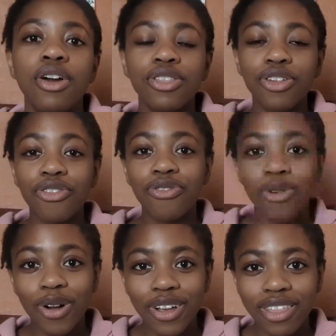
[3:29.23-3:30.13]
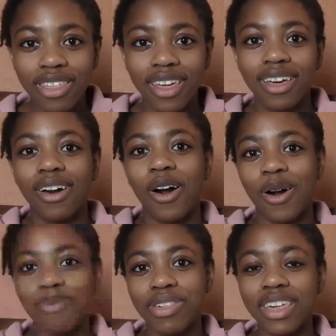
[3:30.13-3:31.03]
The fourth
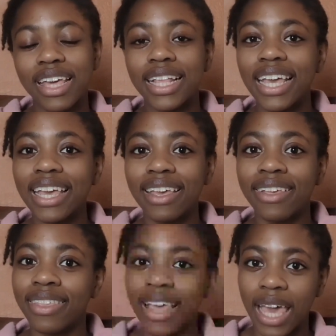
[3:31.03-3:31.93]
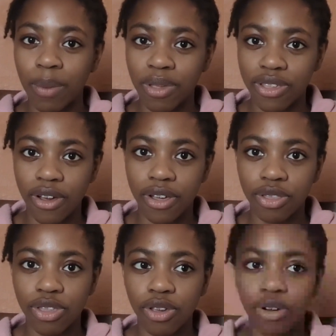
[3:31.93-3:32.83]
option is Amazon.
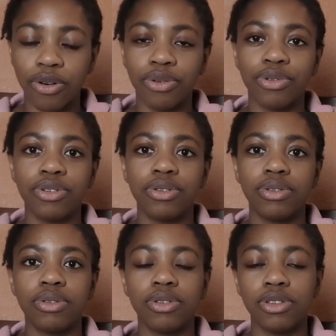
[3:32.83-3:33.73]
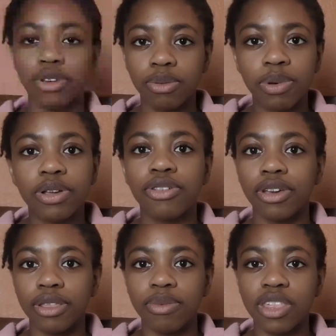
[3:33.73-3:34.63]
So your books are
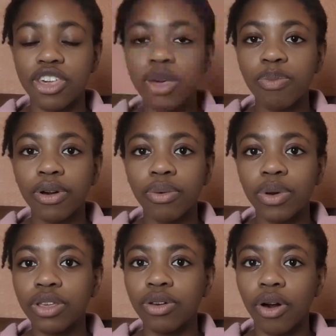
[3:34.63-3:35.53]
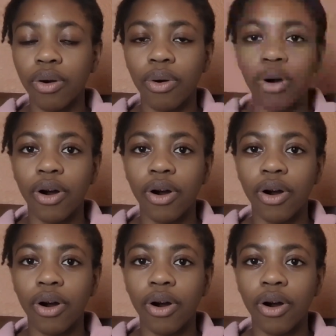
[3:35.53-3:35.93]
going to be cheaper when you go